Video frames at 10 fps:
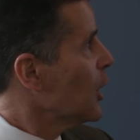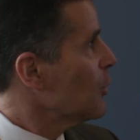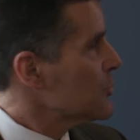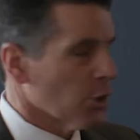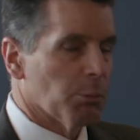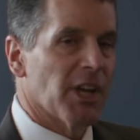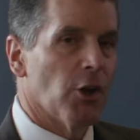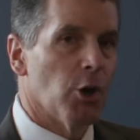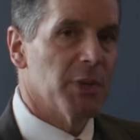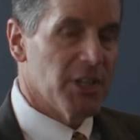So by
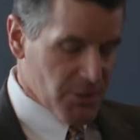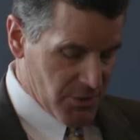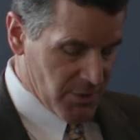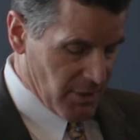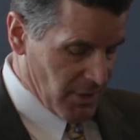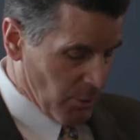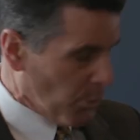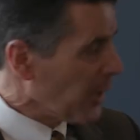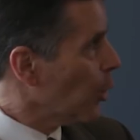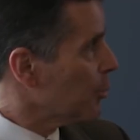all means,
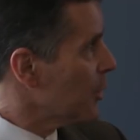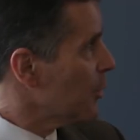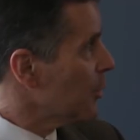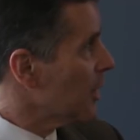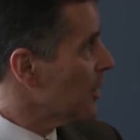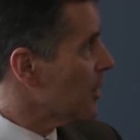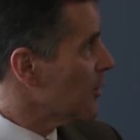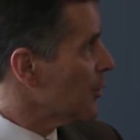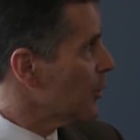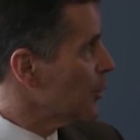we hope
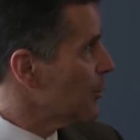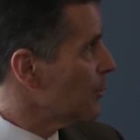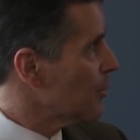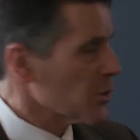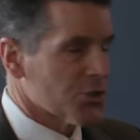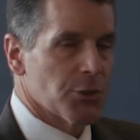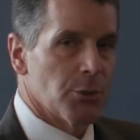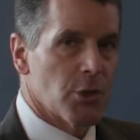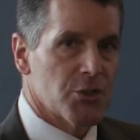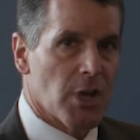you pursue
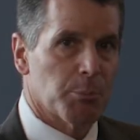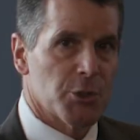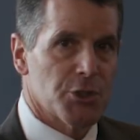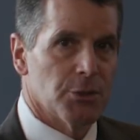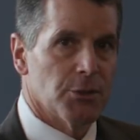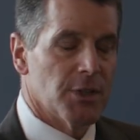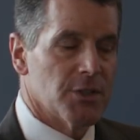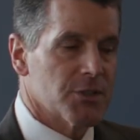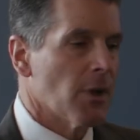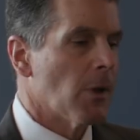those
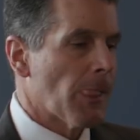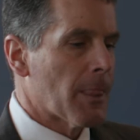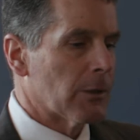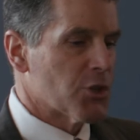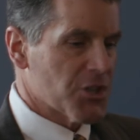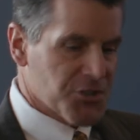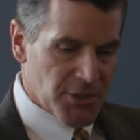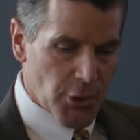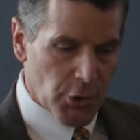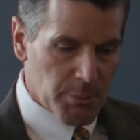opportunities. Just a
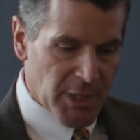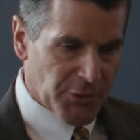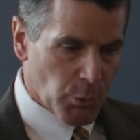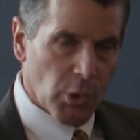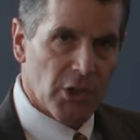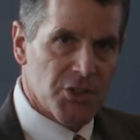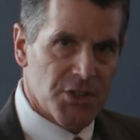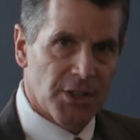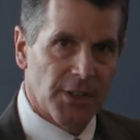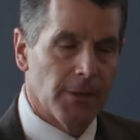note about the work
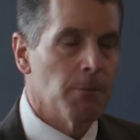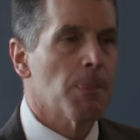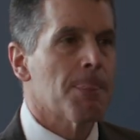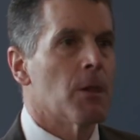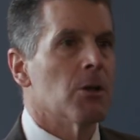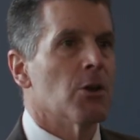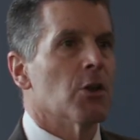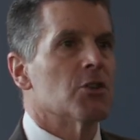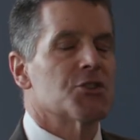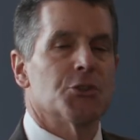study.
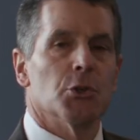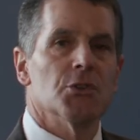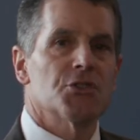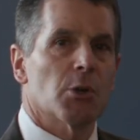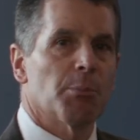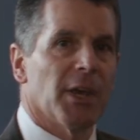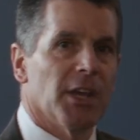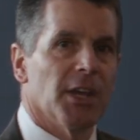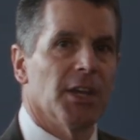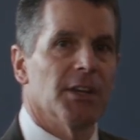Students are
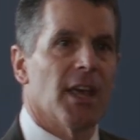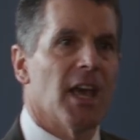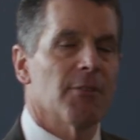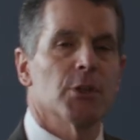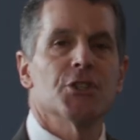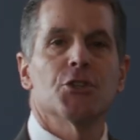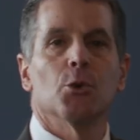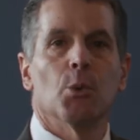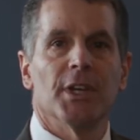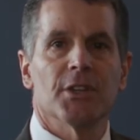paid every 2
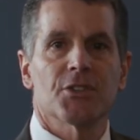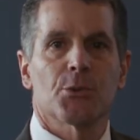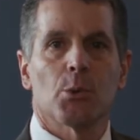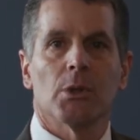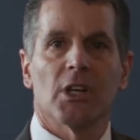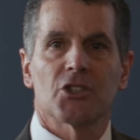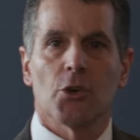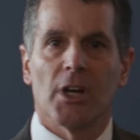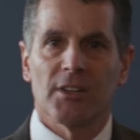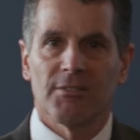weeks through
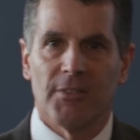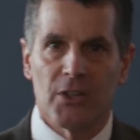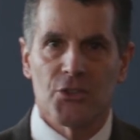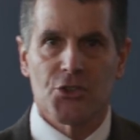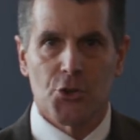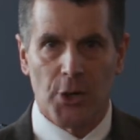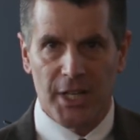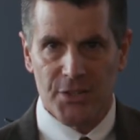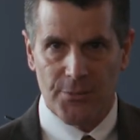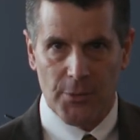electronic funds
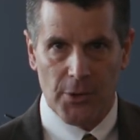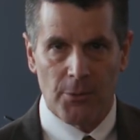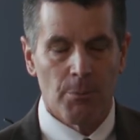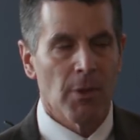transfer.